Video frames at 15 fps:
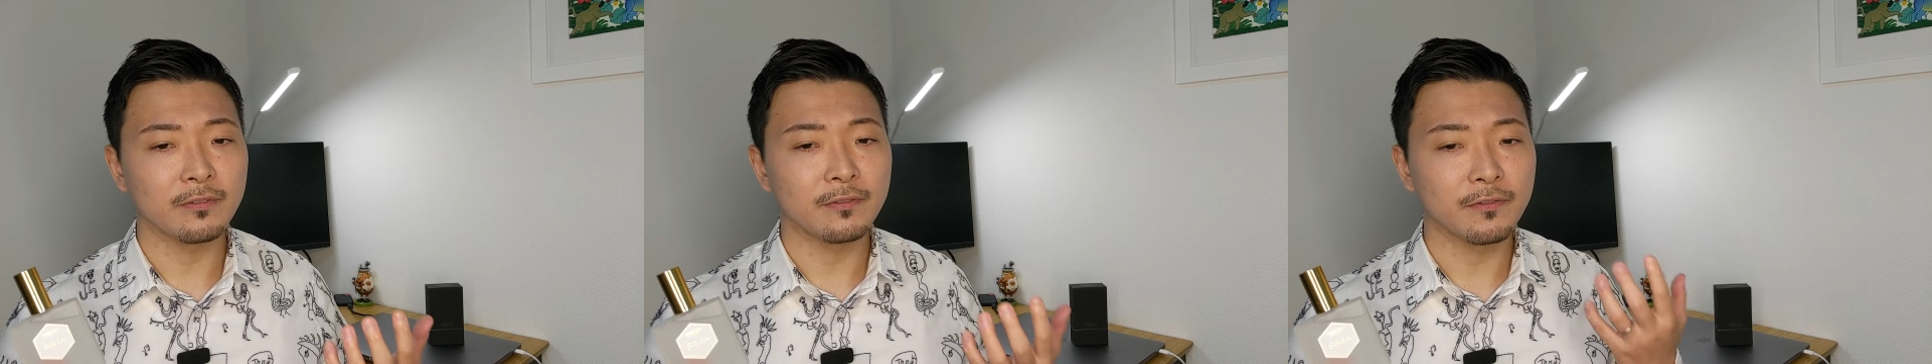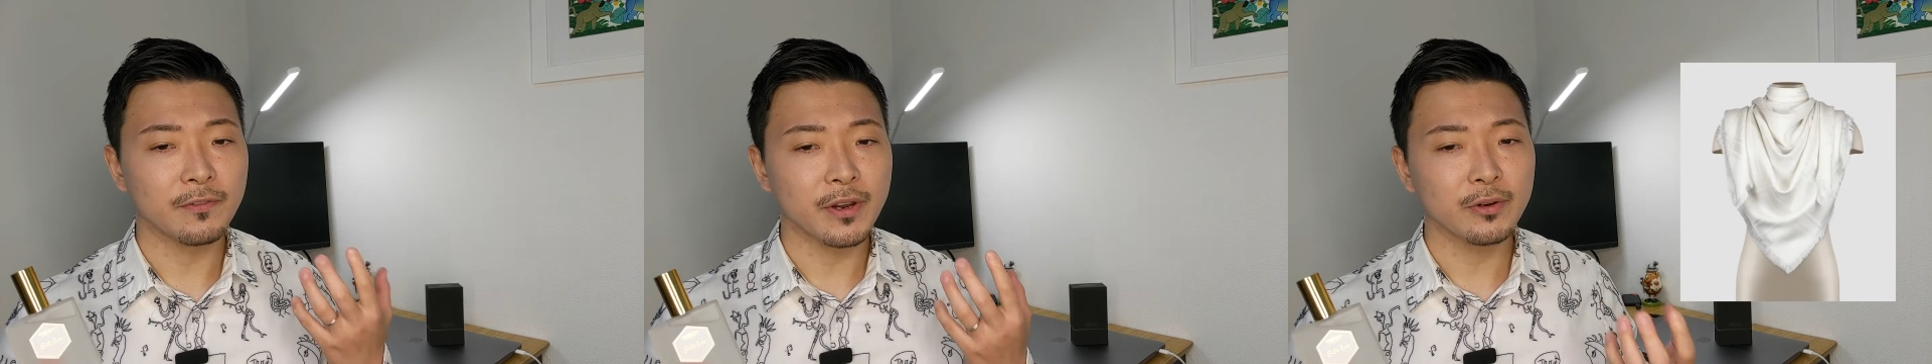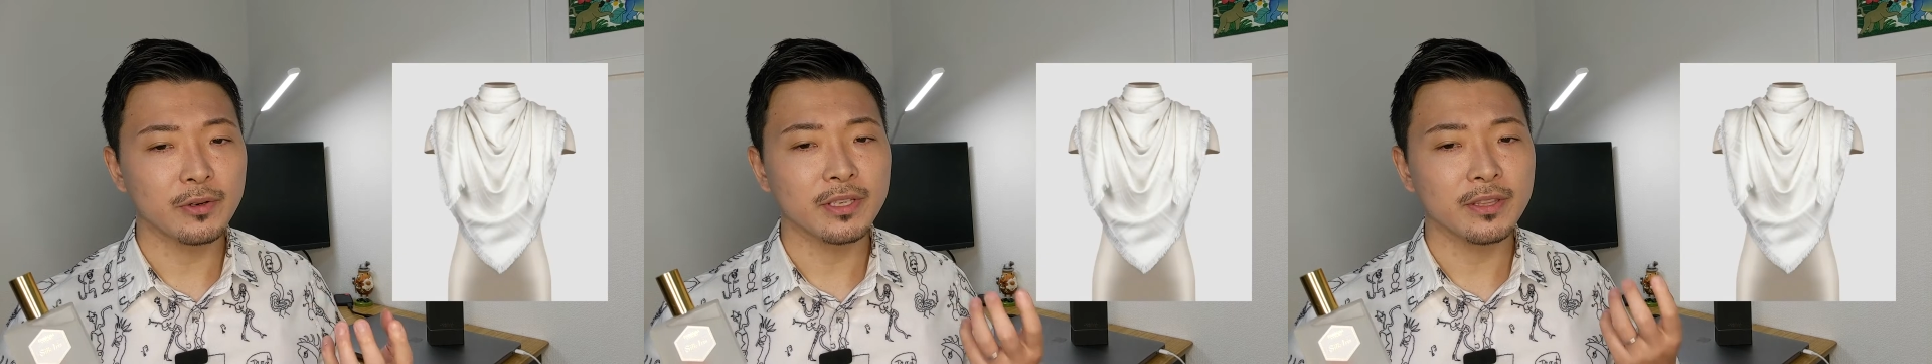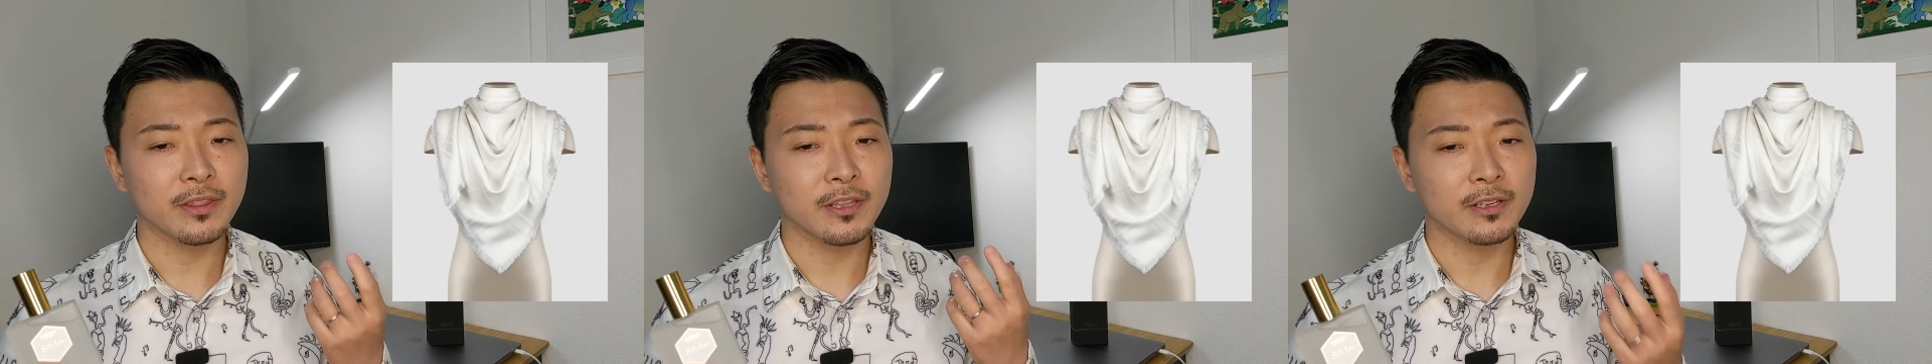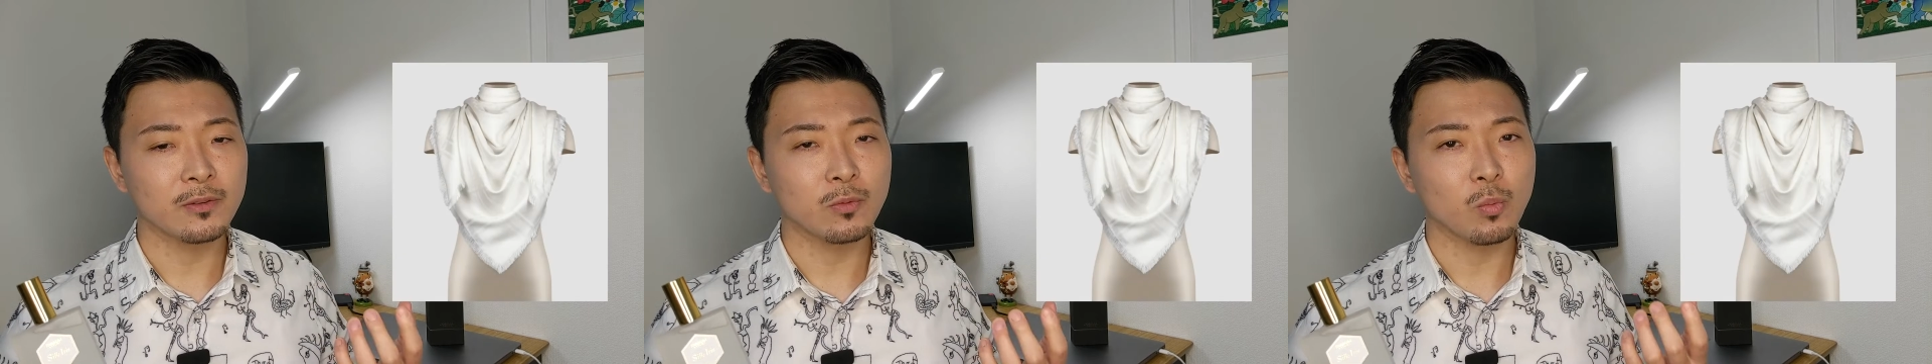very
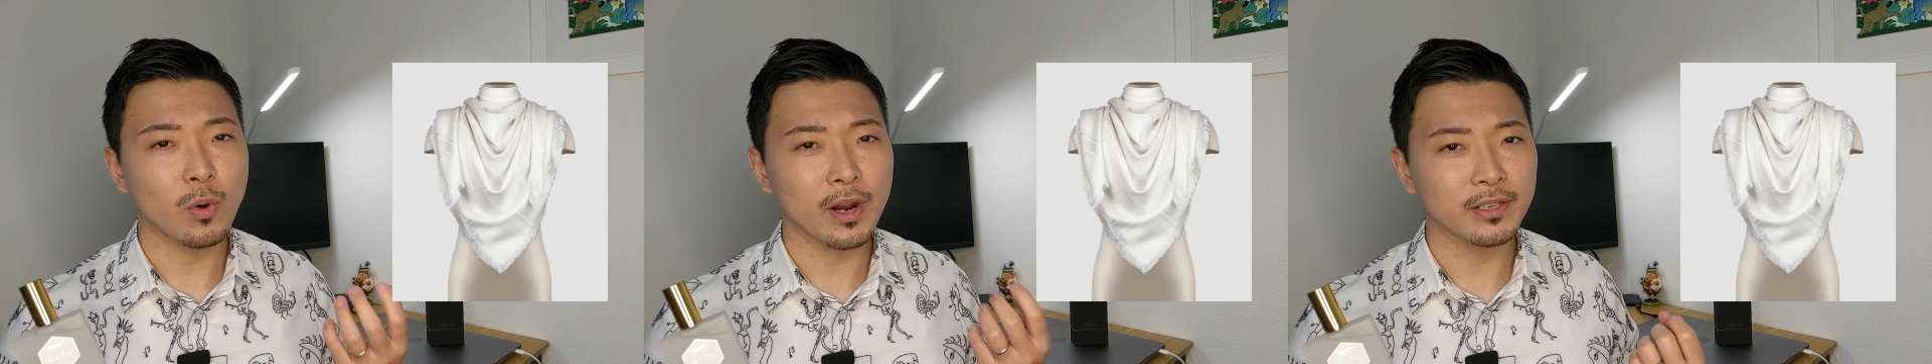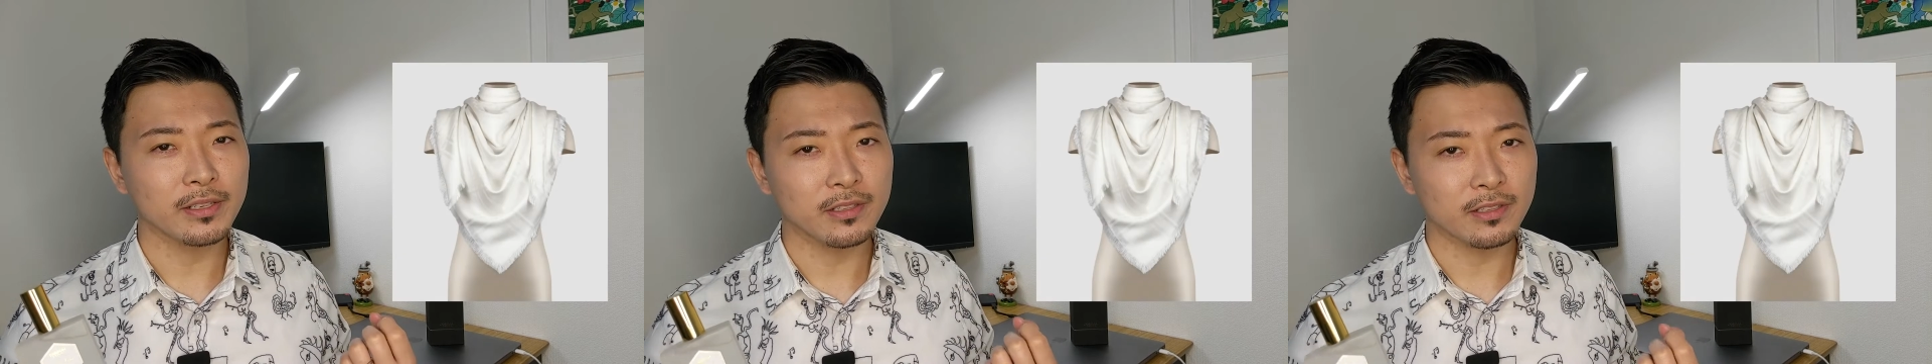thin white